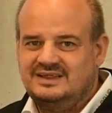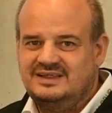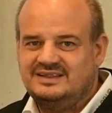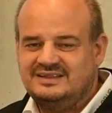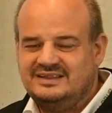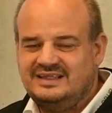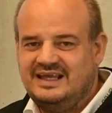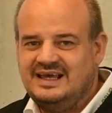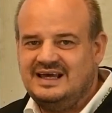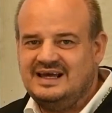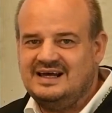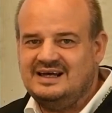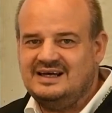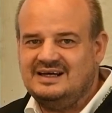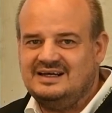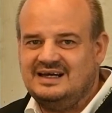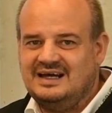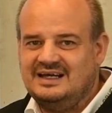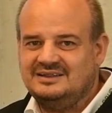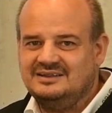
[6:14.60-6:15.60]
There
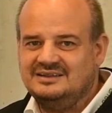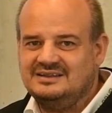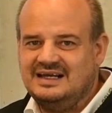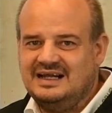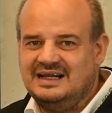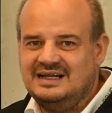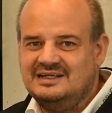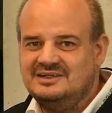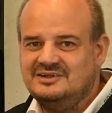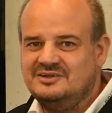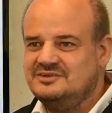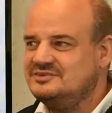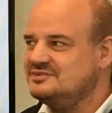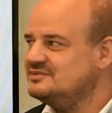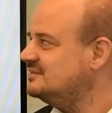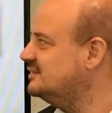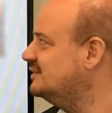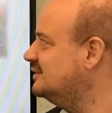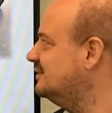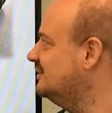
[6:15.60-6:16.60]
are other
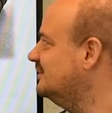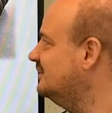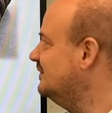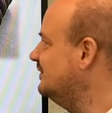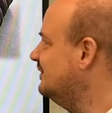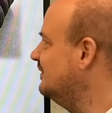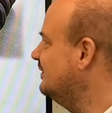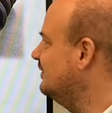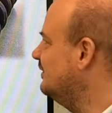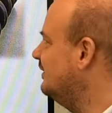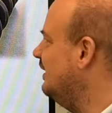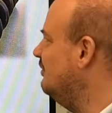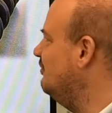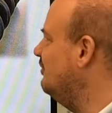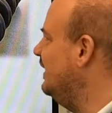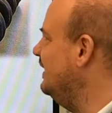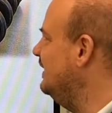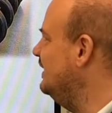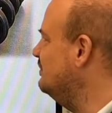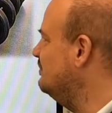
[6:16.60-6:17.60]
cultures
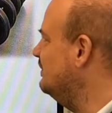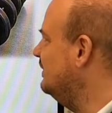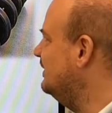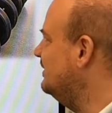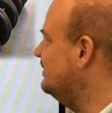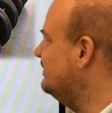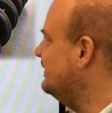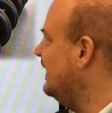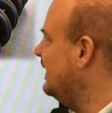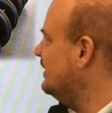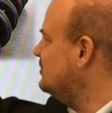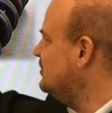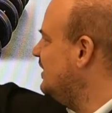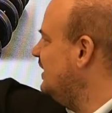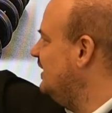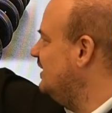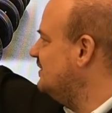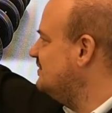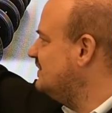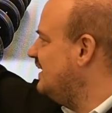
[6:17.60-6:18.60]
available such
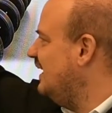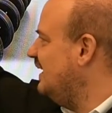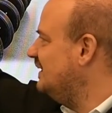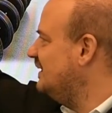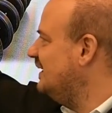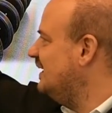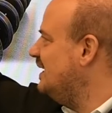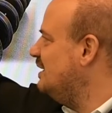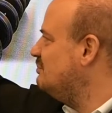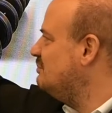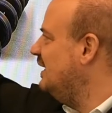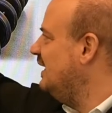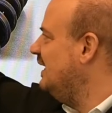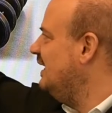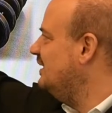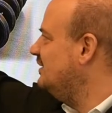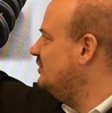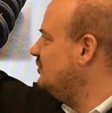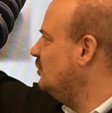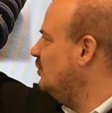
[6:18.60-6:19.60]
as
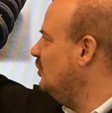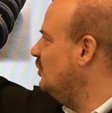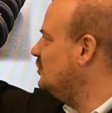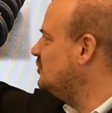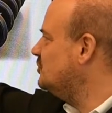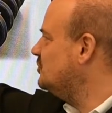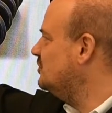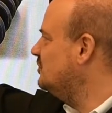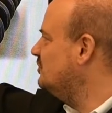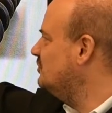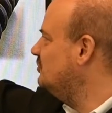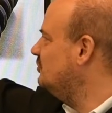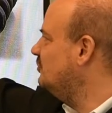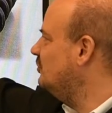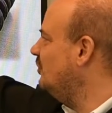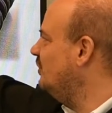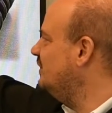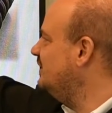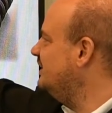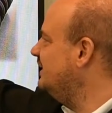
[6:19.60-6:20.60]
Agraplant, Bosch,
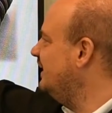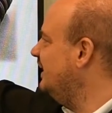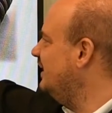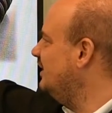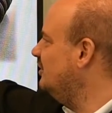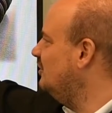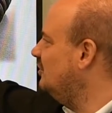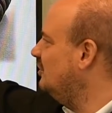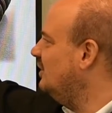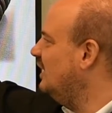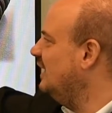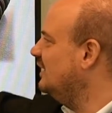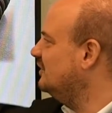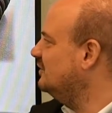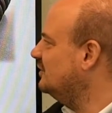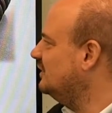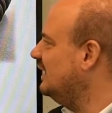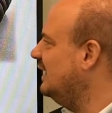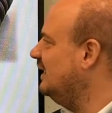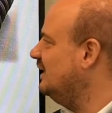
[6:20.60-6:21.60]
Frontier or other
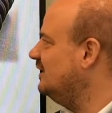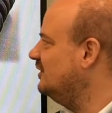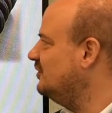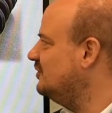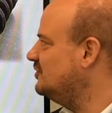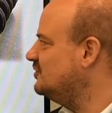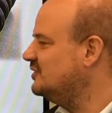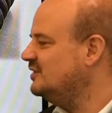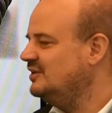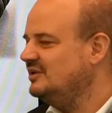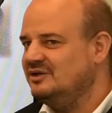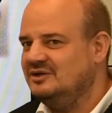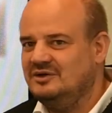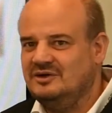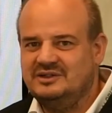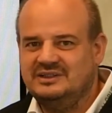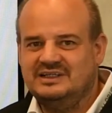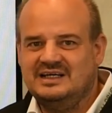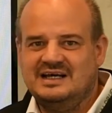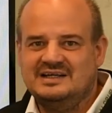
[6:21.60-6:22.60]
cultures
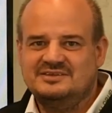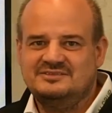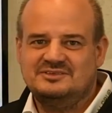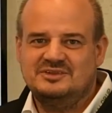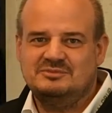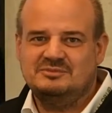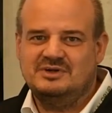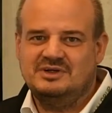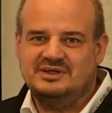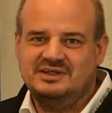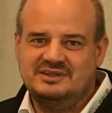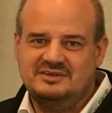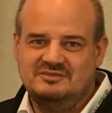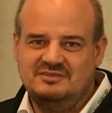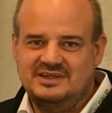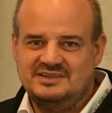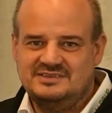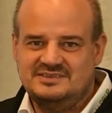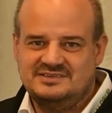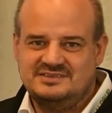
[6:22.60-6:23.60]
on customer
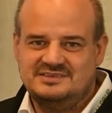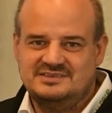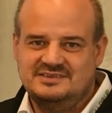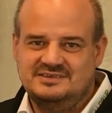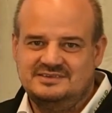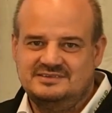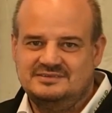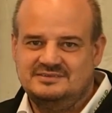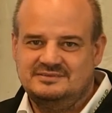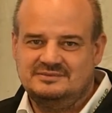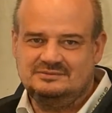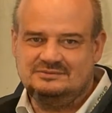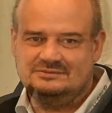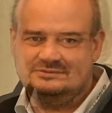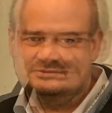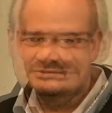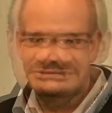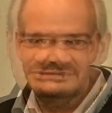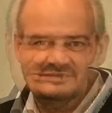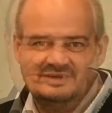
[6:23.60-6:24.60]
request.
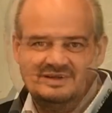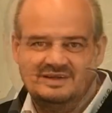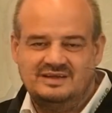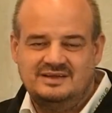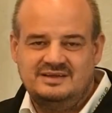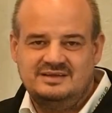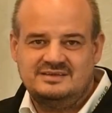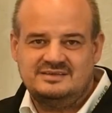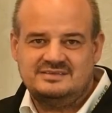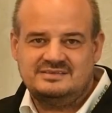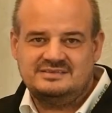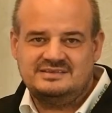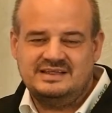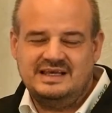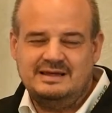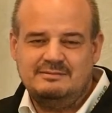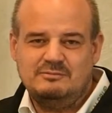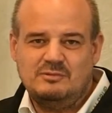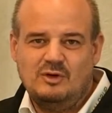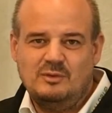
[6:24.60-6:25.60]

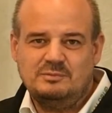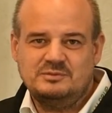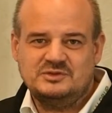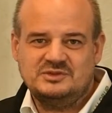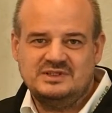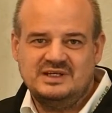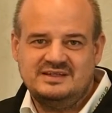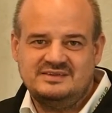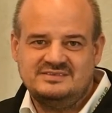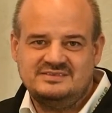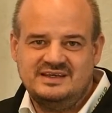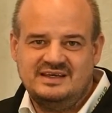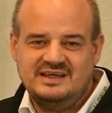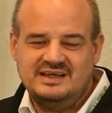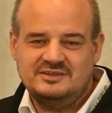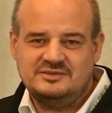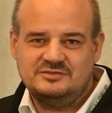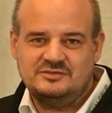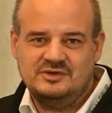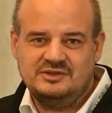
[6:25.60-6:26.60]
Same options
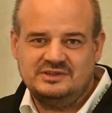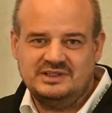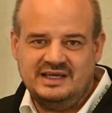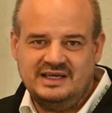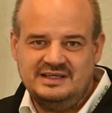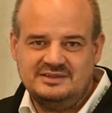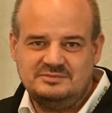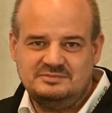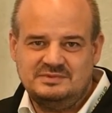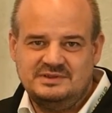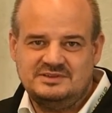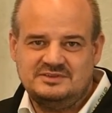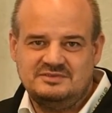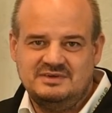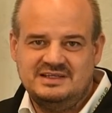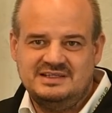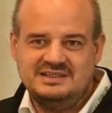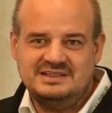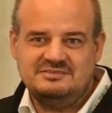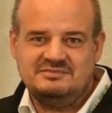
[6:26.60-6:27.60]
as for the
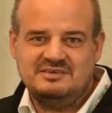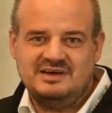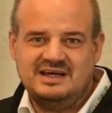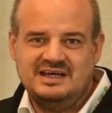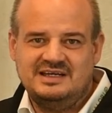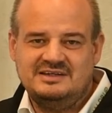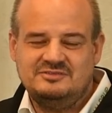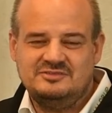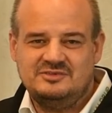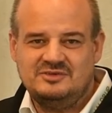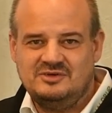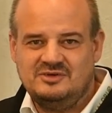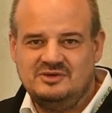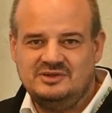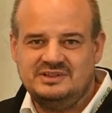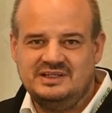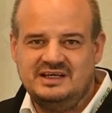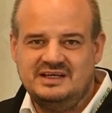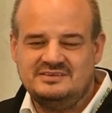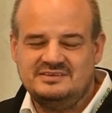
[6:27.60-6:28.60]
SB25 or
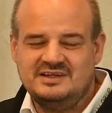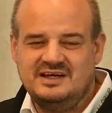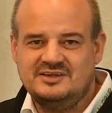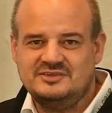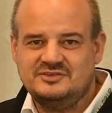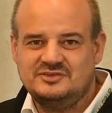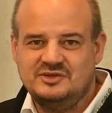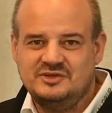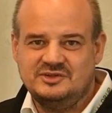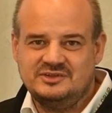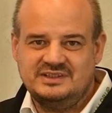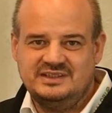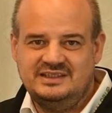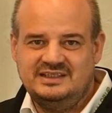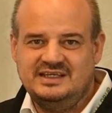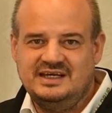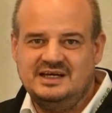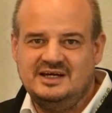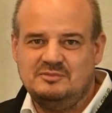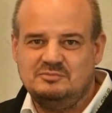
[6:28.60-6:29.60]
the
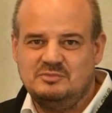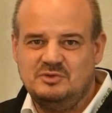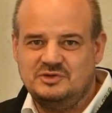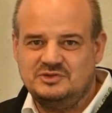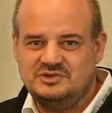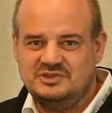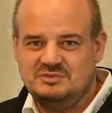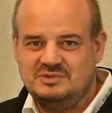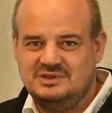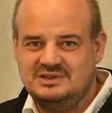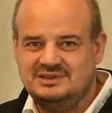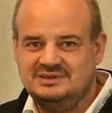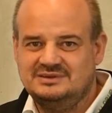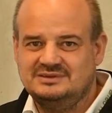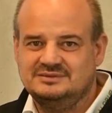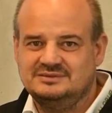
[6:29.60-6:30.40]
SR30 are possible.